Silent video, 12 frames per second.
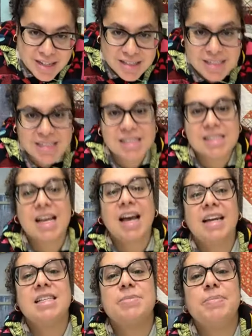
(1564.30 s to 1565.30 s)
to just
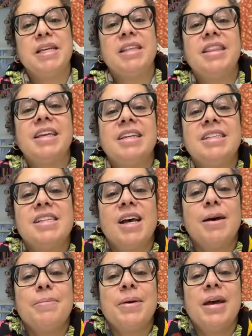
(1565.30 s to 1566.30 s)
kind of speed things
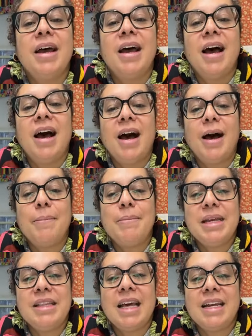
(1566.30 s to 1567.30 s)
up,
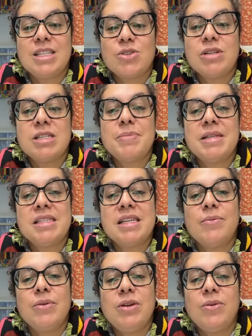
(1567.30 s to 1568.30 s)
being that it's Christmas
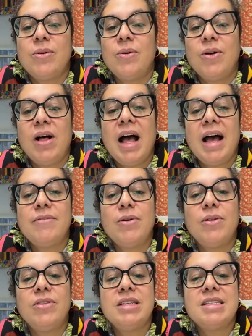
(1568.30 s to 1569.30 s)
and we don't all have
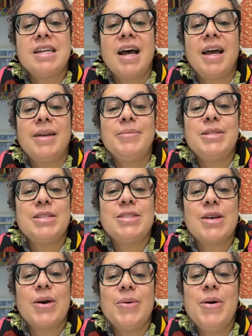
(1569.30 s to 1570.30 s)
all this time to
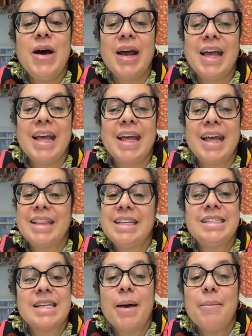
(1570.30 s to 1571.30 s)
sew. At
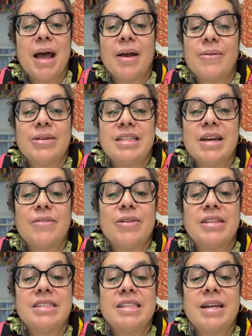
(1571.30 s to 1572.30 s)
least I'm not going to have
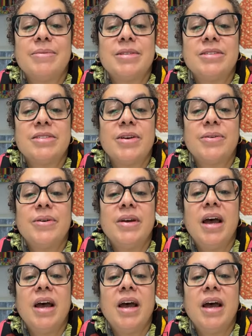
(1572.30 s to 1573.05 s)
all this time to sew.